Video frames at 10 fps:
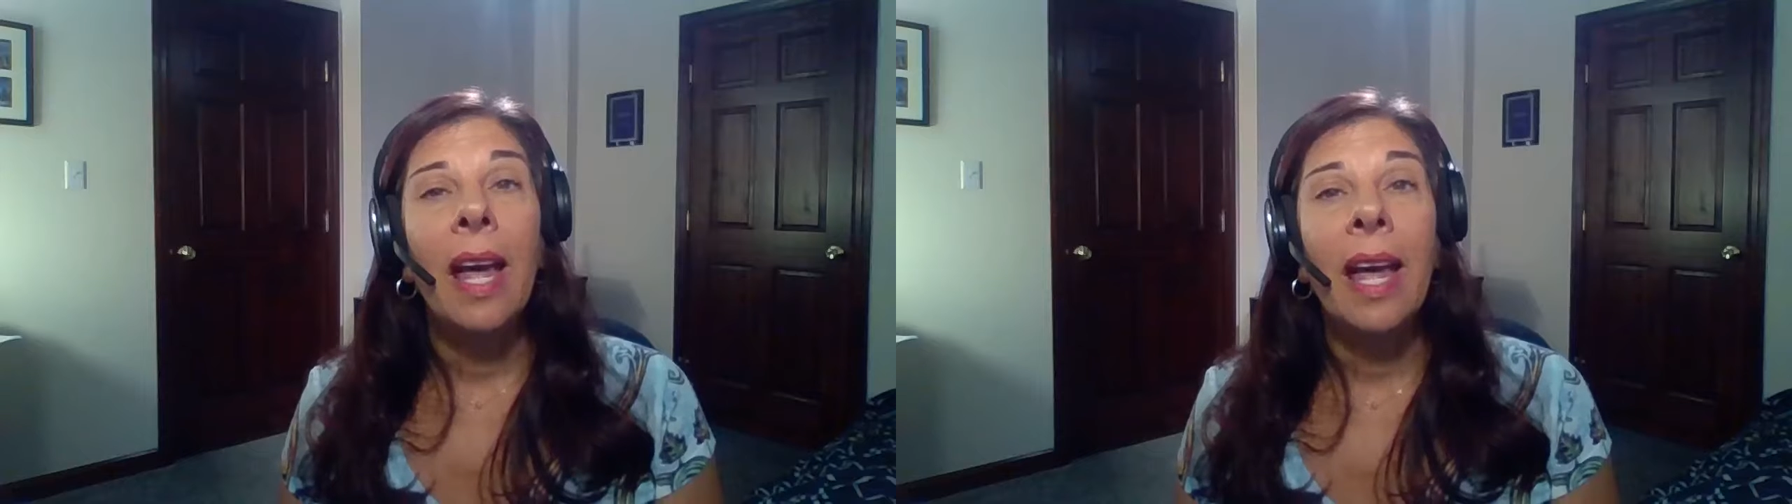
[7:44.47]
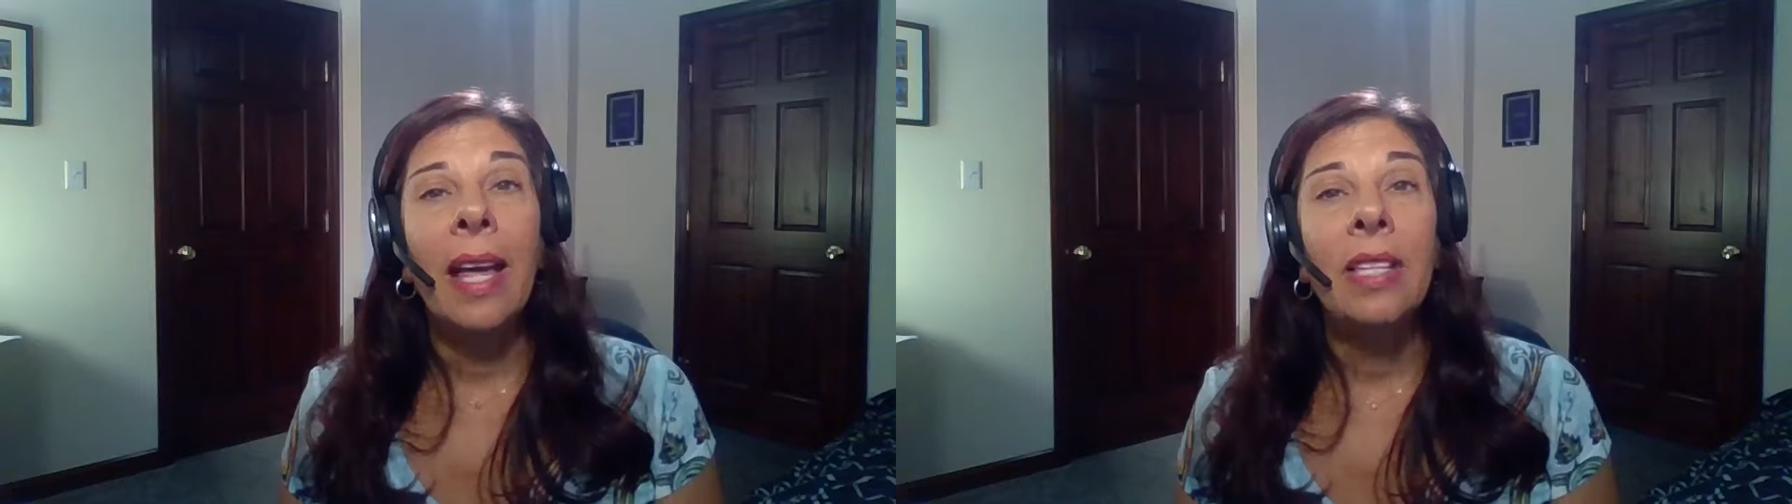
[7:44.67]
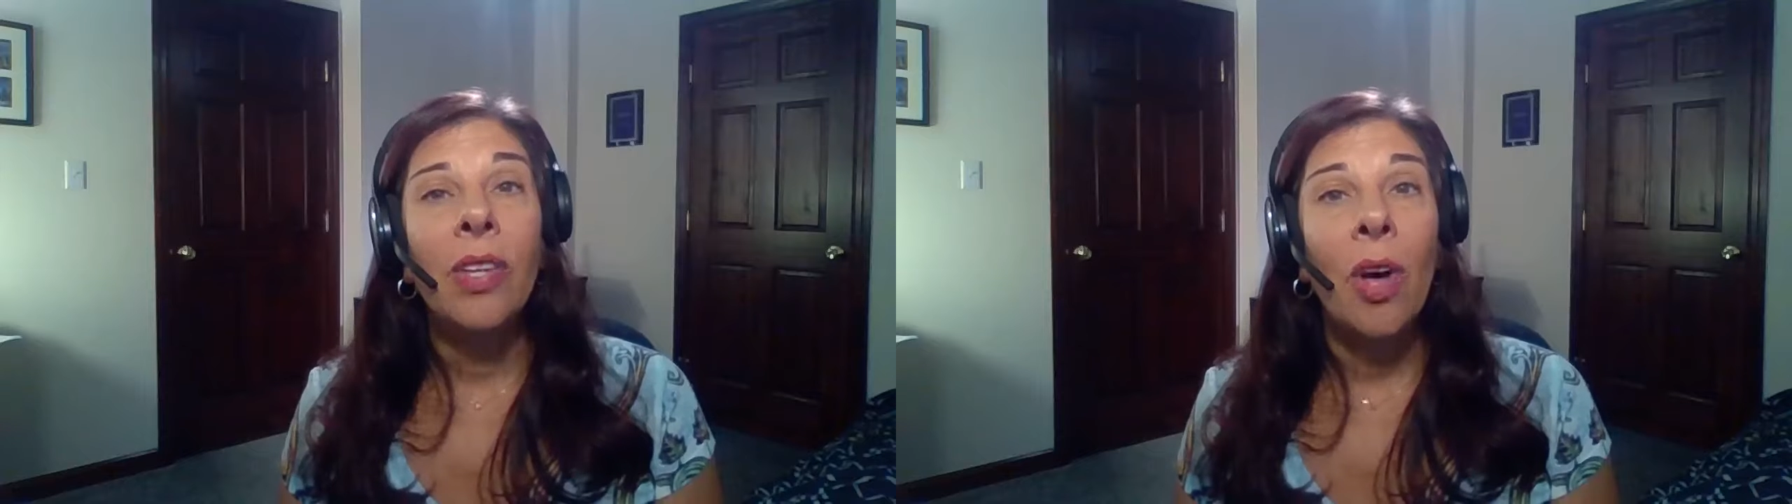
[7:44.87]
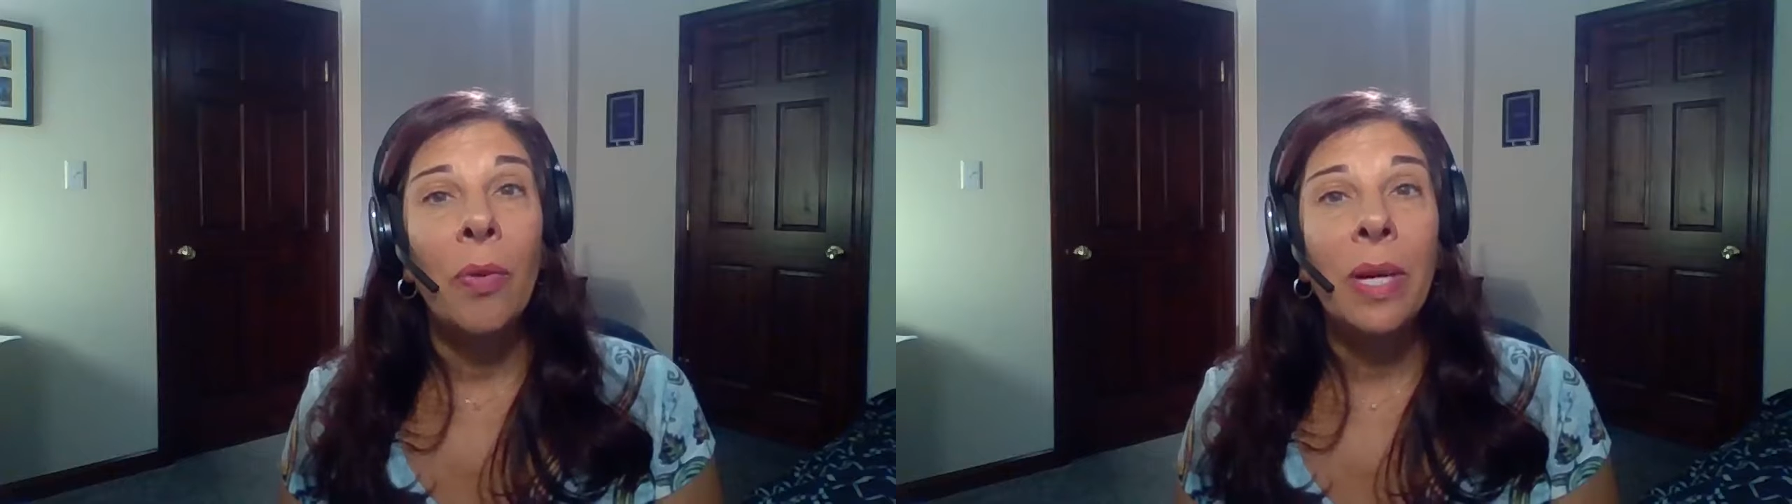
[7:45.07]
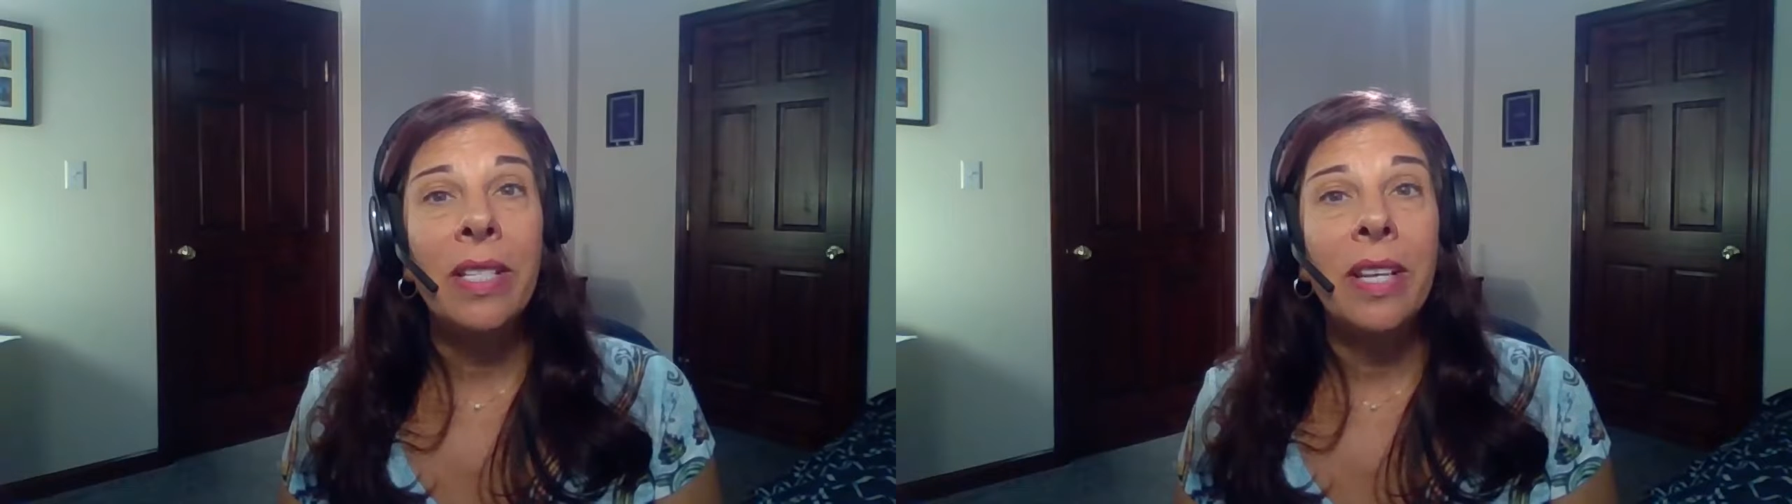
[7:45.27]
As
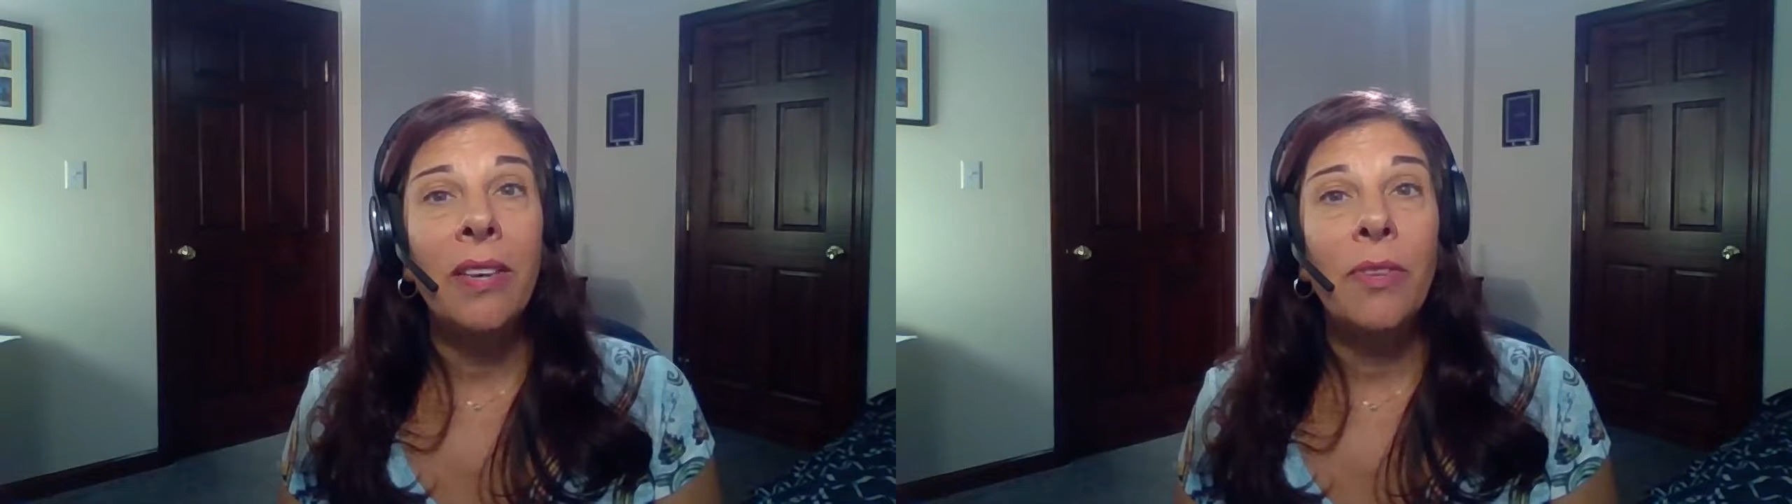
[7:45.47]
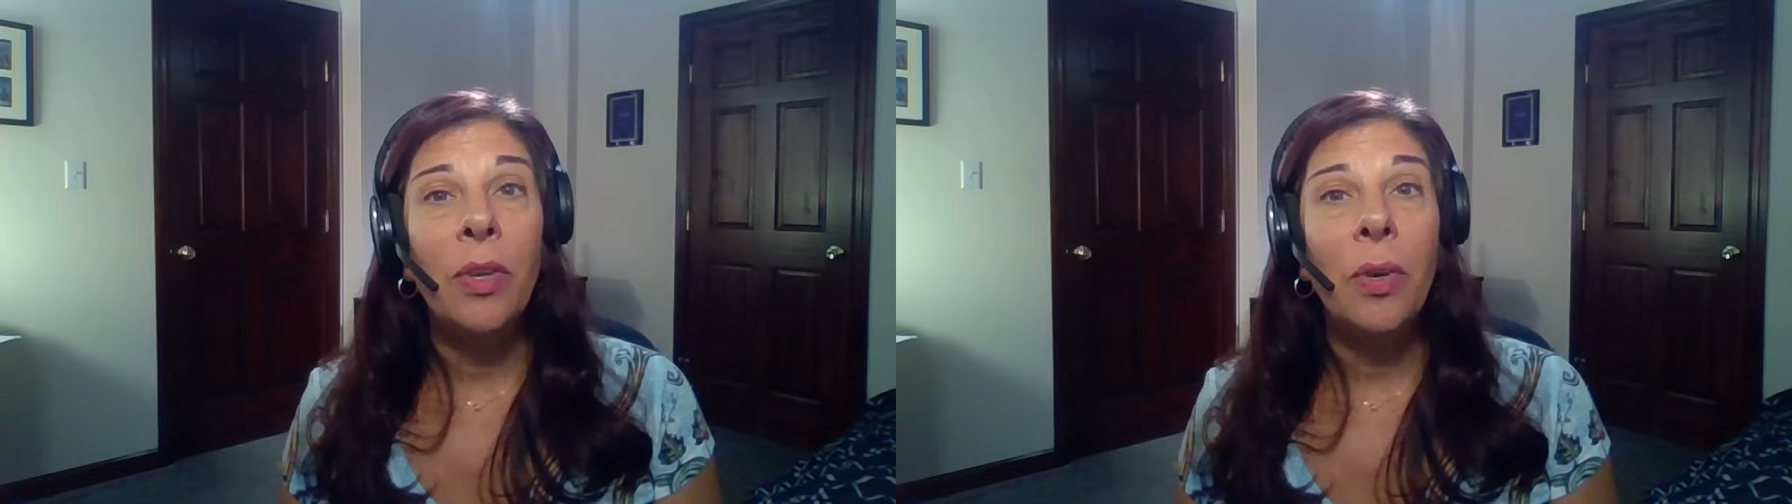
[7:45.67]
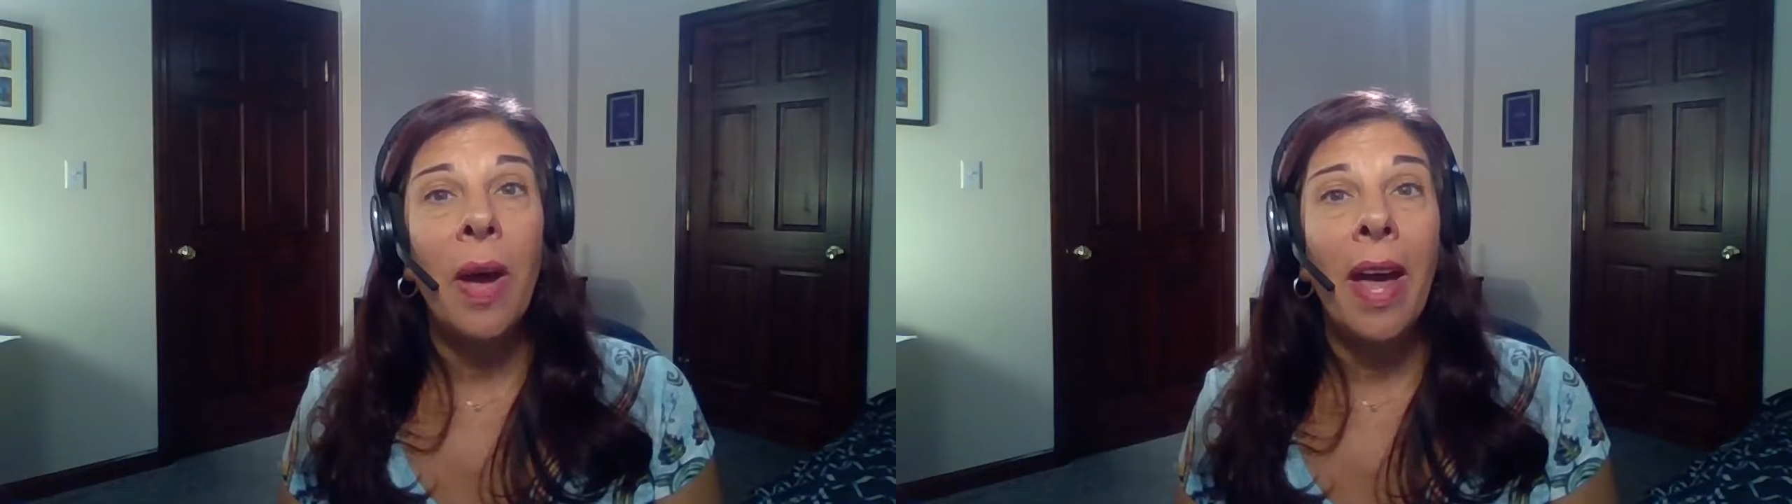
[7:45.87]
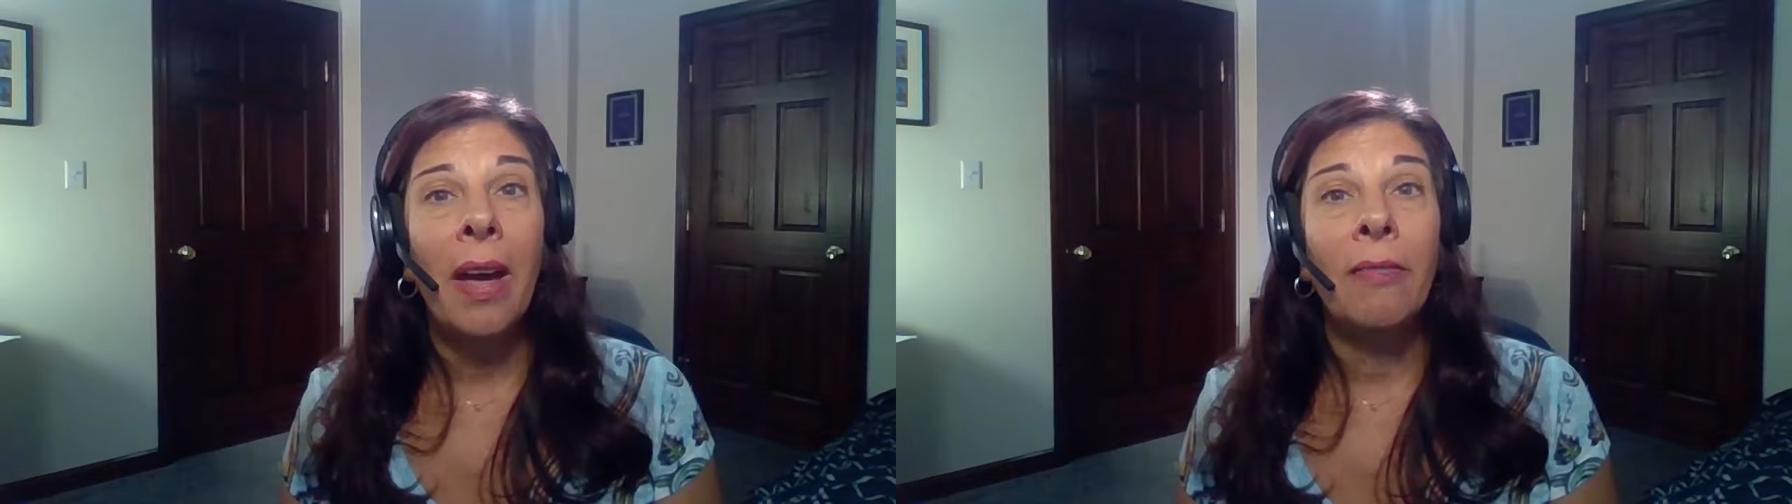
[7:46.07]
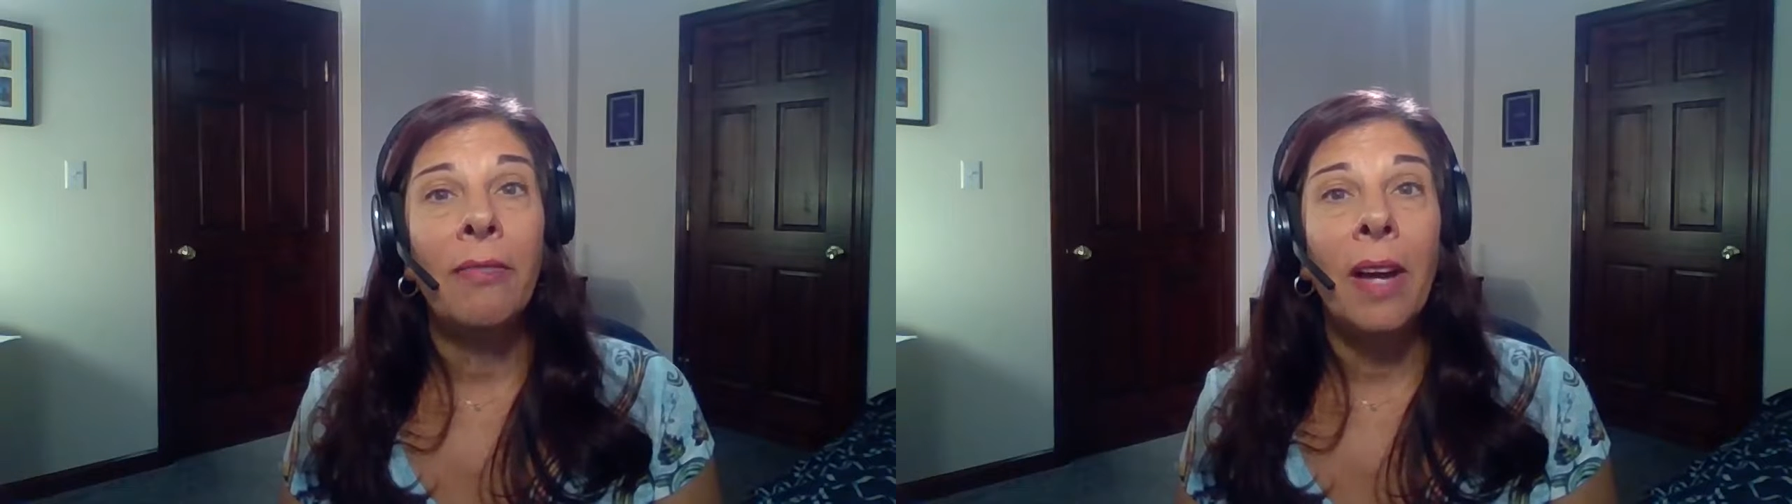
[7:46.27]
always, if you
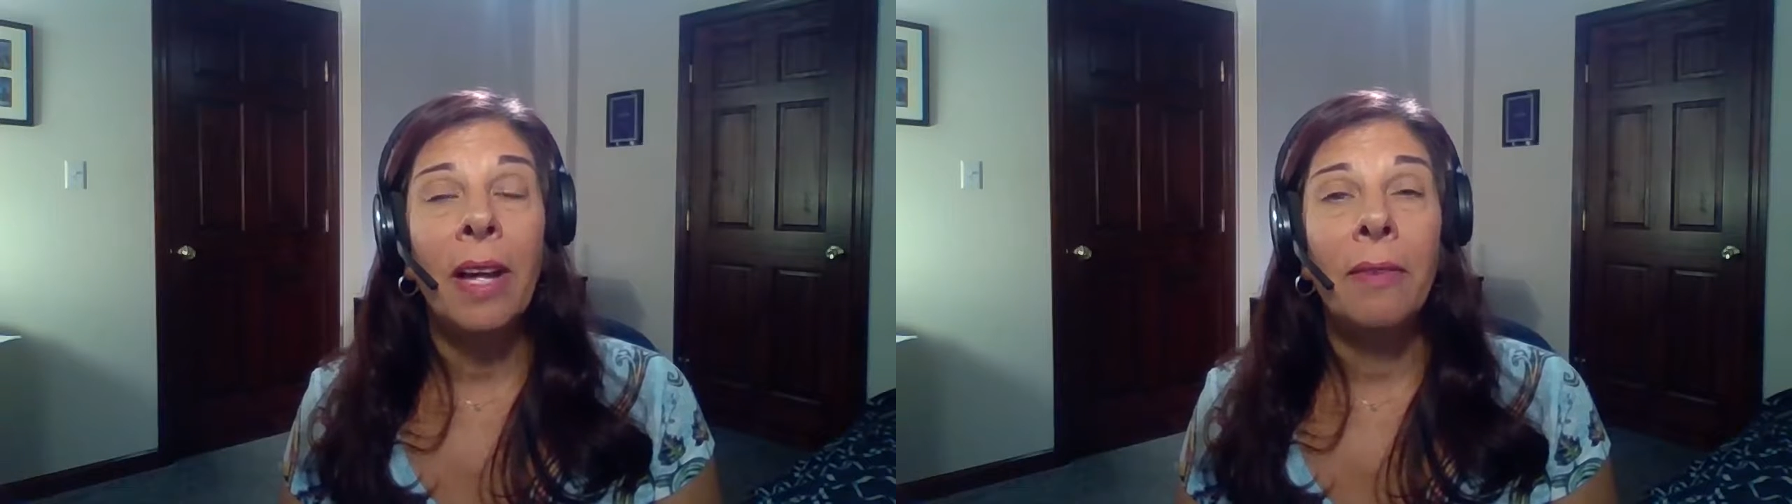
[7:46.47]
have